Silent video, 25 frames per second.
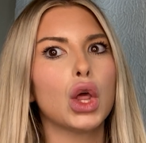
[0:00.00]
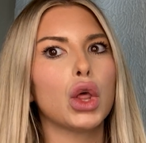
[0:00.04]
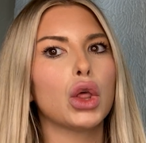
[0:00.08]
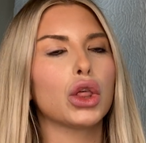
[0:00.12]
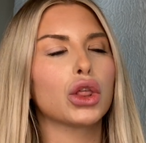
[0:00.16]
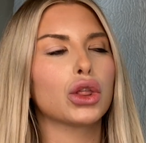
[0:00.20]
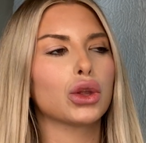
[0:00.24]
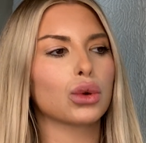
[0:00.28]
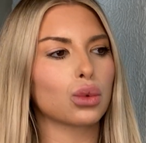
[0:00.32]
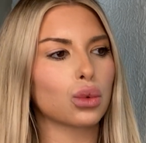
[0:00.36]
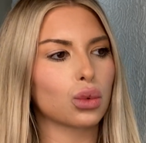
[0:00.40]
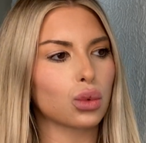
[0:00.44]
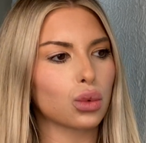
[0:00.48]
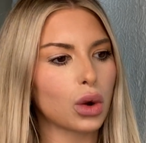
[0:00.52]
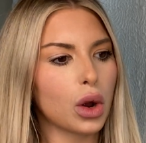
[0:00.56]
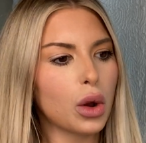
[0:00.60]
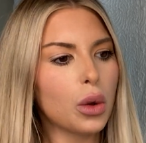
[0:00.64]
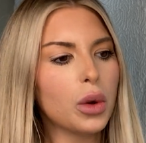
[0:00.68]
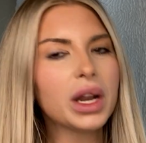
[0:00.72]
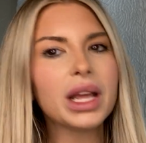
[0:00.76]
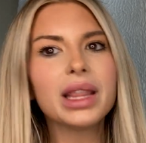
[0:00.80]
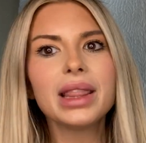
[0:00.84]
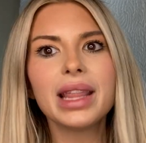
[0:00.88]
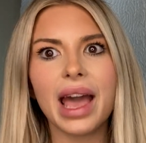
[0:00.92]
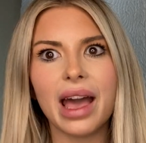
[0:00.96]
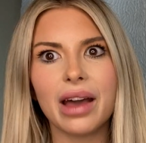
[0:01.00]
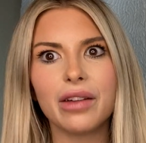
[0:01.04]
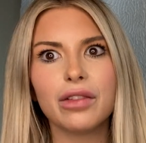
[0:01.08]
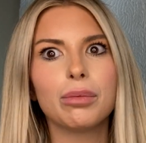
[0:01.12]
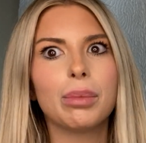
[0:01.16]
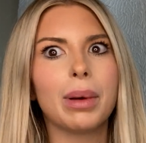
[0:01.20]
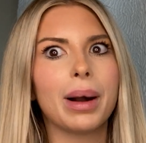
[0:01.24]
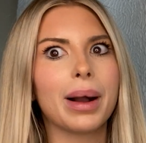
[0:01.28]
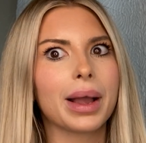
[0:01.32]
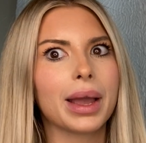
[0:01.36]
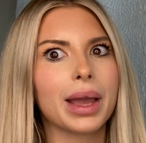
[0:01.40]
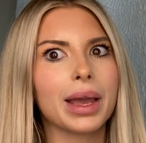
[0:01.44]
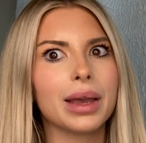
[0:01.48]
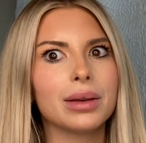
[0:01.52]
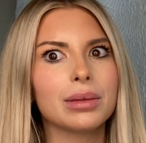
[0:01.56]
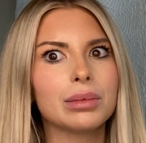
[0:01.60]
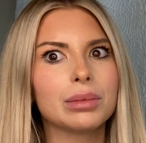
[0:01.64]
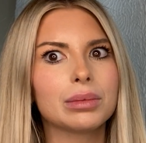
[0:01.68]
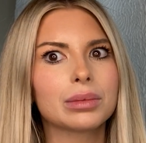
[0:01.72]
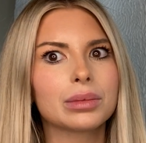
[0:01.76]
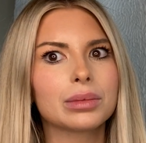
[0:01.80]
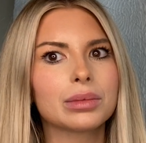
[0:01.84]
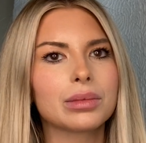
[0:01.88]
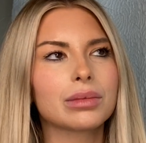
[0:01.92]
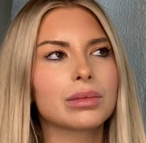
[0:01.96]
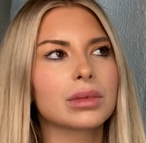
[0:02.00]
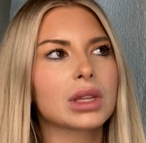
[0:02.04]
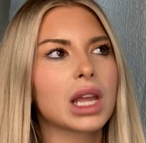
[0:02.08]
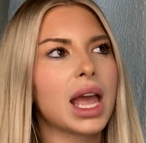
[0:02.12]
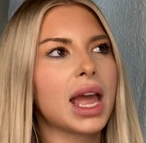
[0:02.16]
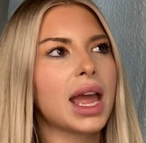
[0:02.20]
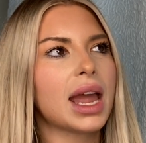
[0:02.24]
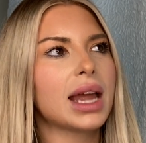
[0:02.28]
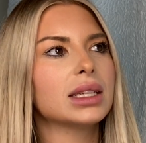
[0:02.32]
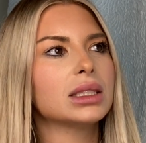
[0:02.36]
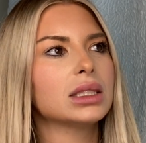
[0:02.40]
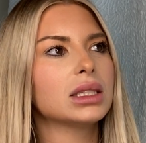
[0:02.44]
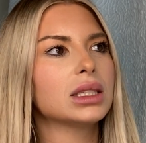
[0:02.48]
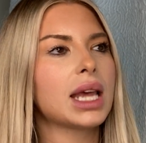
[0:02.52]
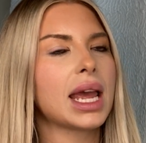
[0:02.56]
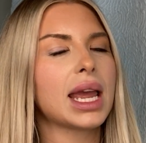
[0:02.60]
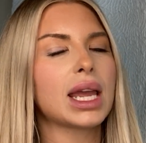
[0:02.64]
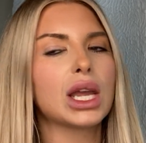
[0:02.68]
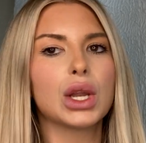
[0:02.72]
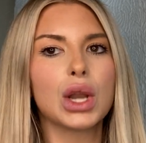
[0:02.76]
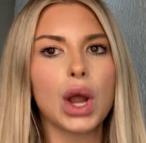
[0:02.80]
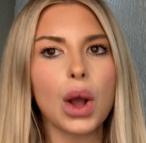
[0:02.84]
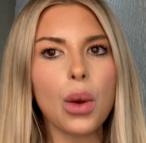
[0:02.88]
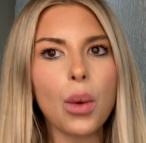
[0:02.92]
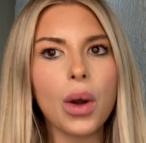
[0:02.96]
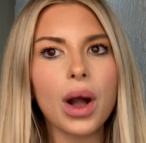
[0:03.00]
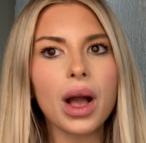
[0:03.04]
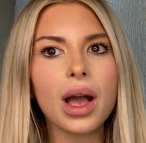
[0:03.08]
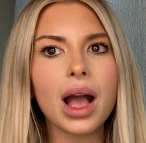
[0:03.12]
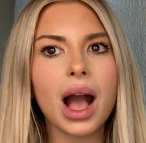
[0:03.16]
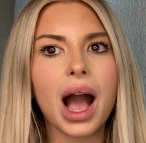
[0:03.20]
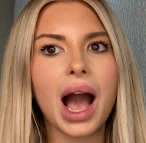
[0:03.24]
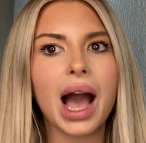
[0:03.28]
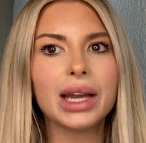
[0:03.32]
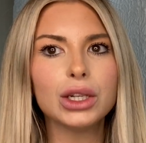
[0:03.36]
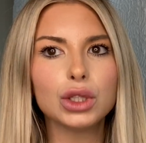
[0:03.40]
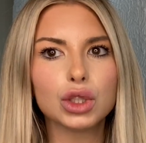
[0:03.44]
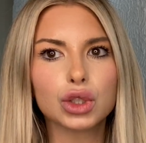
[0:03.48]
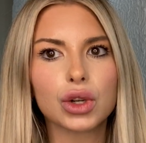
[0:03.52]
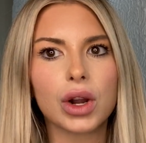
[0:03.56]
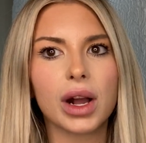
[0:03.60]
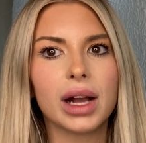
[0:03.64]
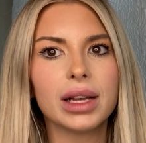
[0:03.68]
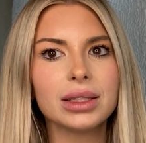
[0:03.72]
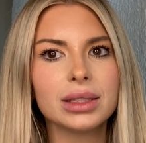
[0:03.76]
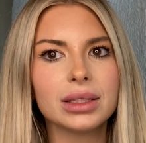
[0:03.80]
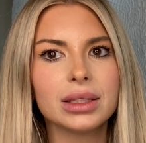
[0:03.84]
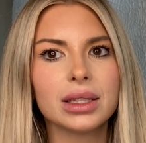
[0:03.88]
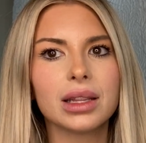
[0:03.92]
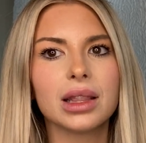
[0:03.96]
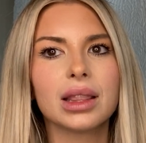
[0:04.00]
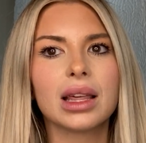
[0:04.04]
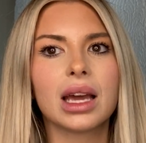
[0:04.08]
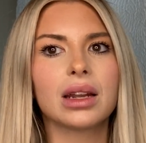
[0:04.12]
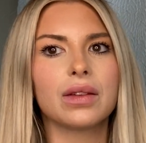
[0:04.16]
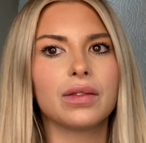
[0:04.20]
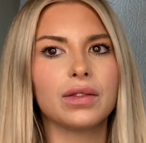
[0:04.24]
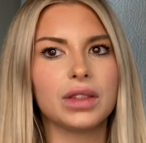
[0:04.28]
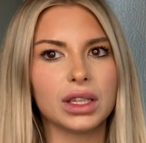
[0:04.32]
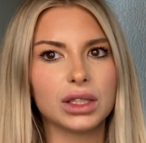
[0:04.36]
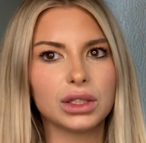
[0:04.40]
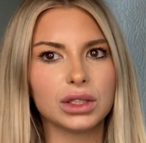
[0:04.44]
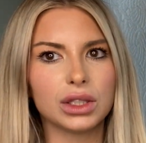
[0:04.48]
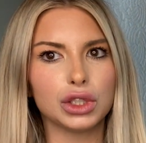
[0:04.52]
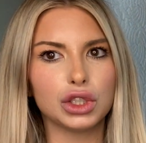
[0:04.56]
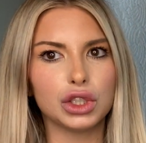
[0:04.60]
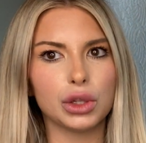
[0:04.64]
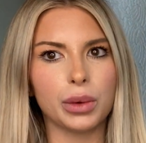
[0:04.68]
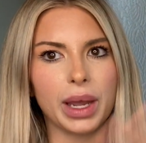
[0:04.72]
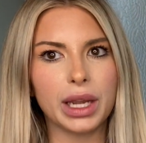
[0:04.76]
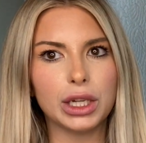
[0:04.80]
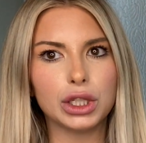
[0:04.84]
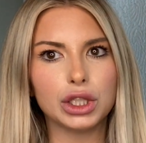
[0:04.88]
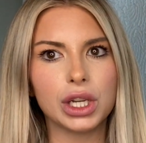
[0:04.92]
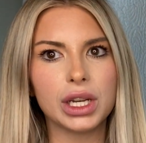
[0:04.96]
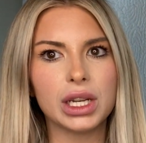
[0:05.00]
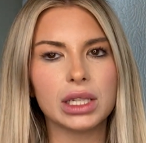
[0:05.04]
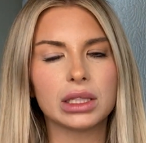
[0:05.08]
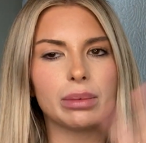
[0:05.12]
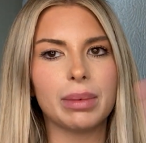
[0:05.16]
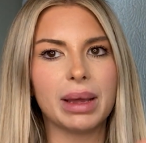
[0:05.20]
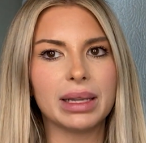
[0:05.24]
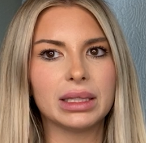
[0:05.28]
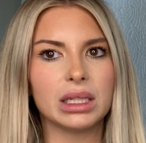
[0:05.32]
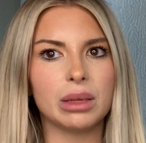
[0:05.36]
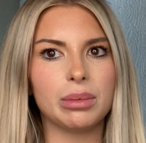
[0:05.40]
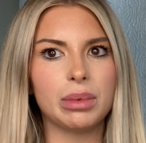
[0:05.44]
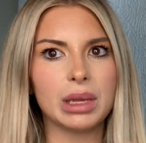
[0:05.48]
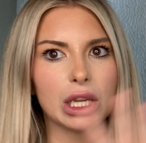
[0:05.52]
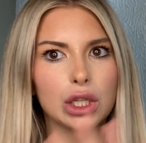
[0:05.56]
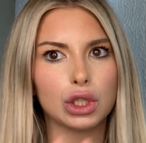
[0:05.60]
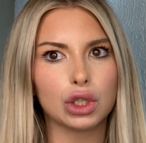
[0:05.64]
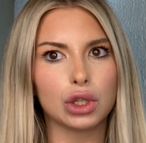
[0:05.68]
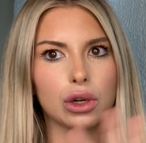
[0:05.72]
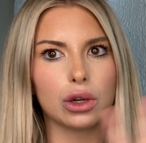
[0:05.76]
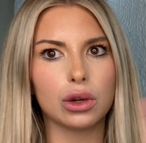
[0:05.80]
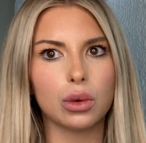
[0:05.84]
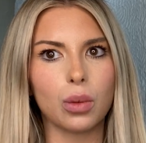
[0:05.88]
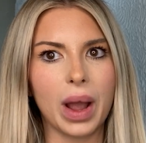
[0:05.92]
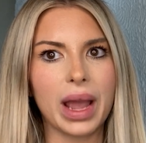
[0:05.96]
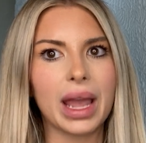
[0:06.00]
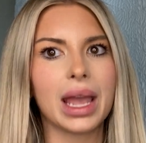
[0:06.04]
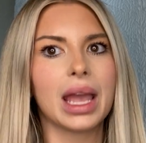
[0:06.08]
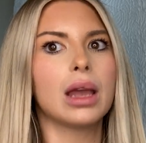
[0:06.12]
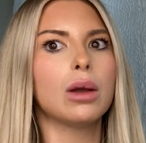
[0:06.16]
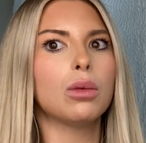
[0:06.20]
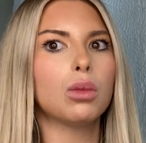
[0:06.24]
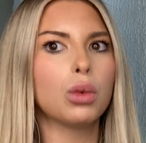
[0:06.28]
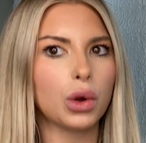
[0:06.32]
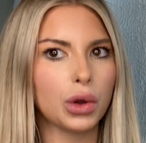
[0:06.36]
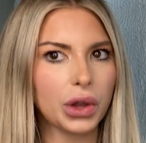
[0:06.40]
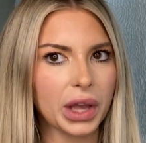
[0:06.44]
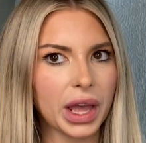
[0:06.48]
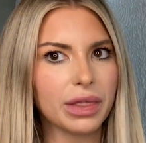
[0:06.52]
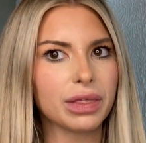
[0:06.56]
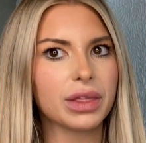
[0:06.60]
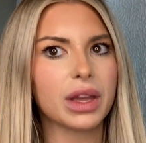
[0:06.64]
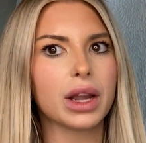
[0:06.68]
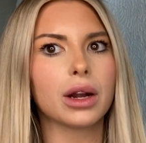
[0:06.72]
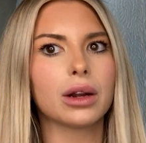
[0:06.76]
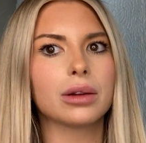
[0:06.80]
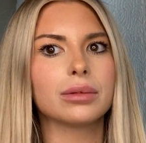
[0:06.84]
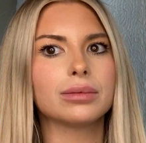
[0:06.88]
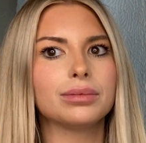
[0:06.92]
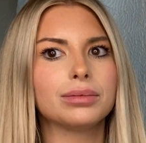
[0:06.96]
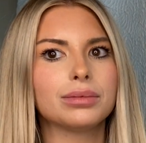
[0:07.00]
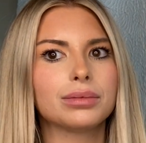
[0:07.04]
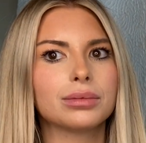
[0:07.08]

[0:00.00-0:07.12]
Throw it in the F bucket and say, you know what? I trust that if this situation is meant to be a certain way, it will get there.